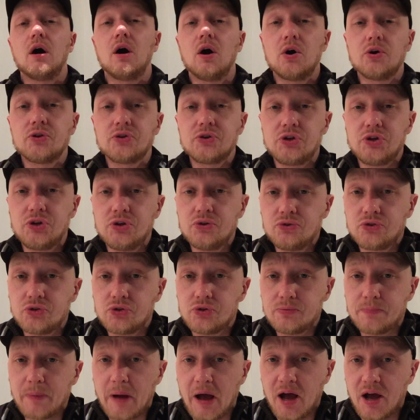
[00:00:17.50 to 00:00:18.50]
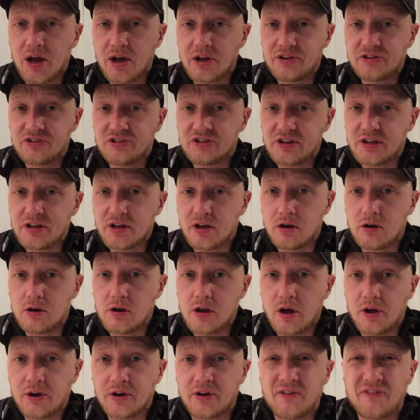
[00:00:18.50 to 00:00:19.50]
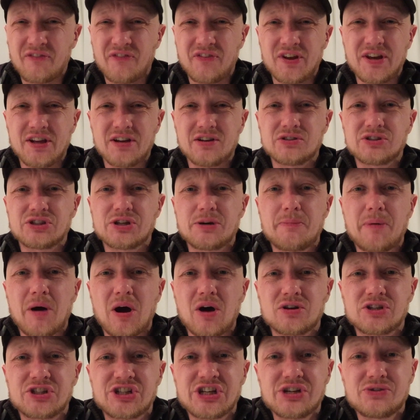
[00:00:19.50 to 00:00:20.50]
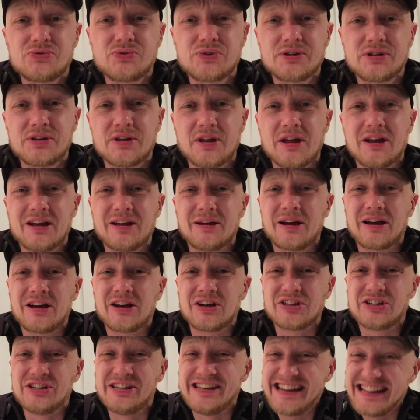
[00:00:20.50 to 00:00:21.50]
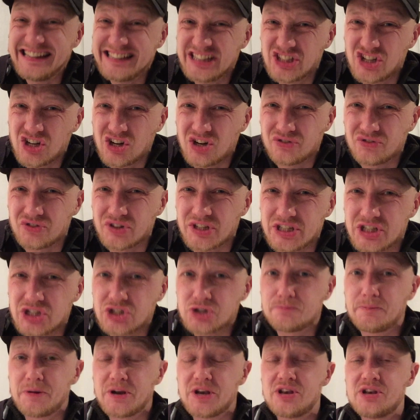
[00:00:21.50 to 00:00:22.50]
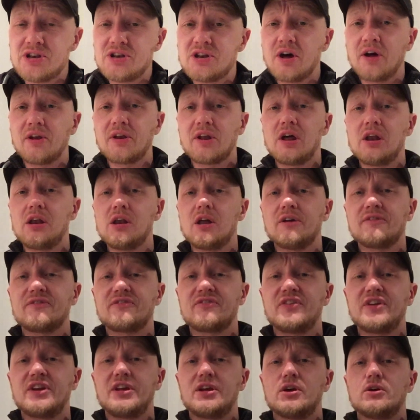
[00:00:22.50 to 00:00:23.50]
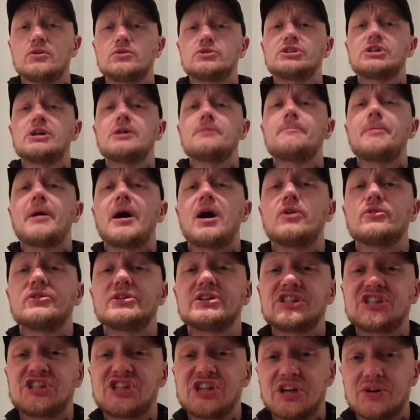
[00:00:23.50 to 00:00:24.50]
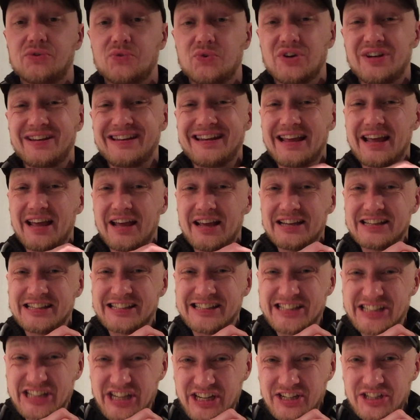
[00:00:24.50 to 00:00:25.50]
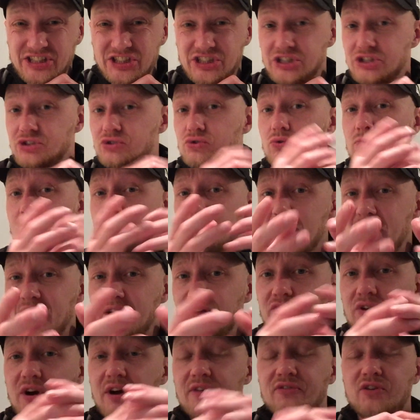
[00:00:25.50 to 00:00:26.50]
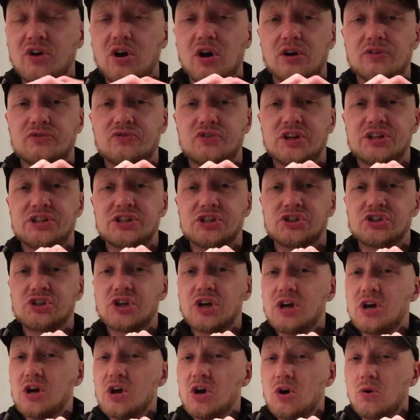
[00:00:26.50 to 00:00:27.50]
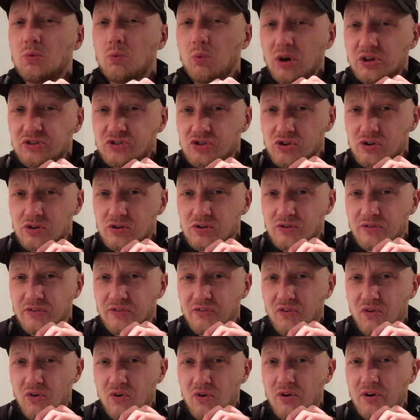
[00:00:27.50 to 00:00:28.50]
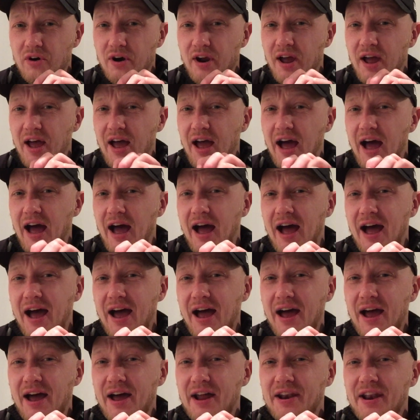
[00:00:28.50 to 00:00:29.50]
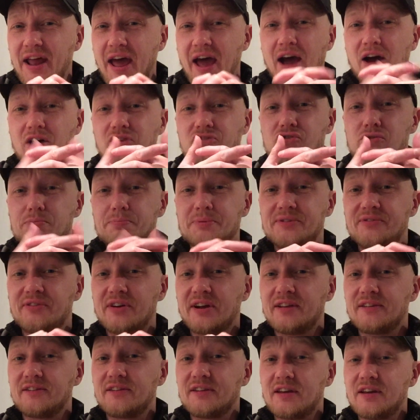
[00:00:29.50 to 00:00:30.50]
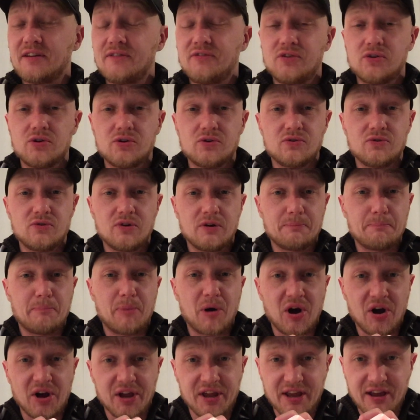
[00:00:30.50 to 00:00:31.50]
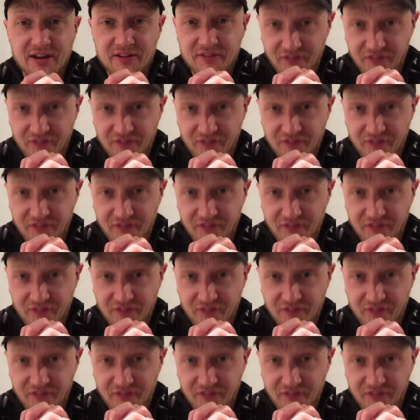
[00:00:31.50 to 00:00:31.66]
On YouTube I see a lot of videos about genuine NES cartridges, but not a lot of videos about genuine Genesis or Mega Drive cartridges. What to look for and how to prevent if you buy a